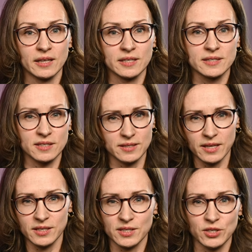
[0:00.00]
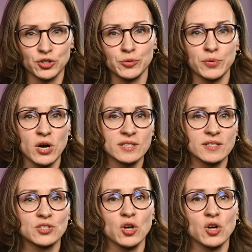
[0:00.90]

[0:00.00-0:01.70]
Since data center proxies